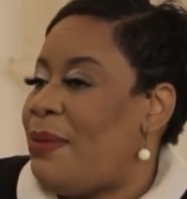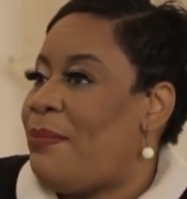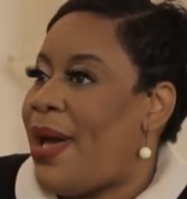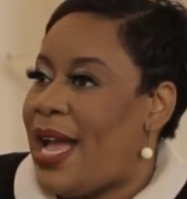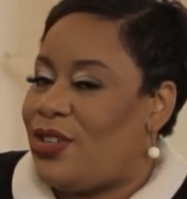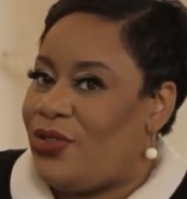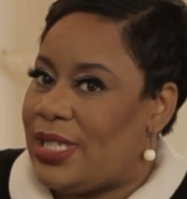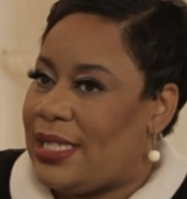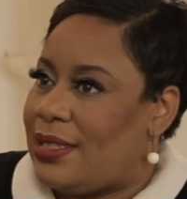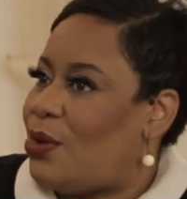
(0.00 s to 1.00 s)
One of my
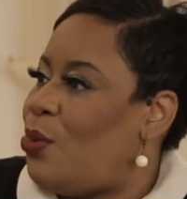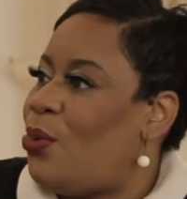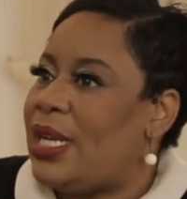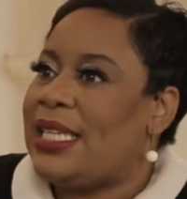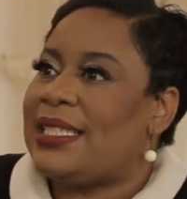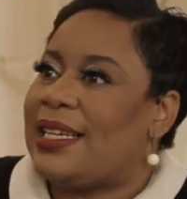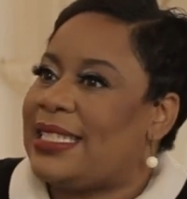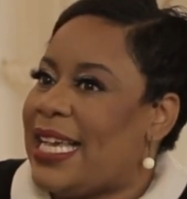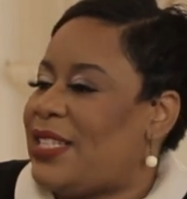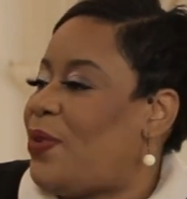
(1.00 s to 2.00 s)
mantras is only
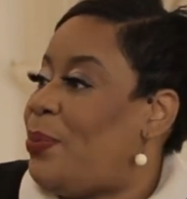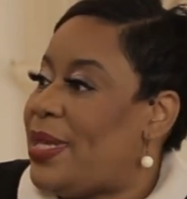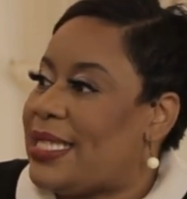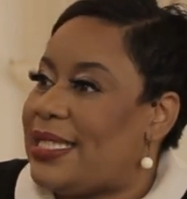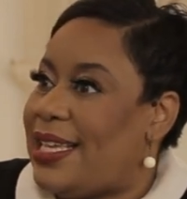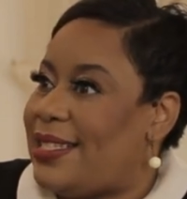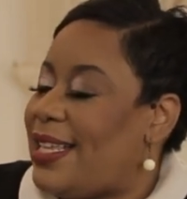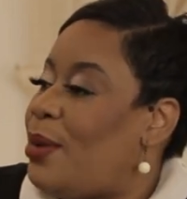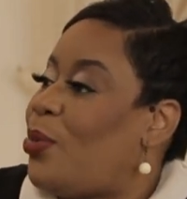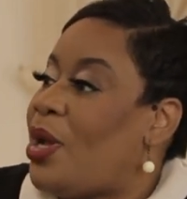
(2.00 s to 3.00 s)
successful
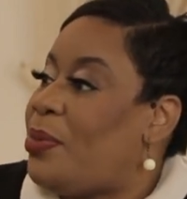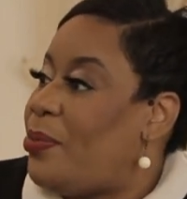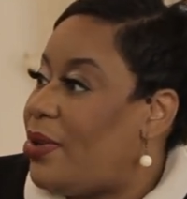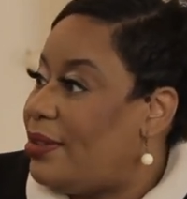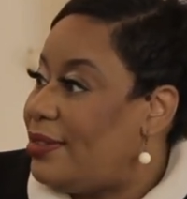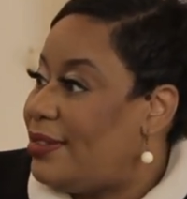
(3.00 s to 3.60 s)
businesses employ people.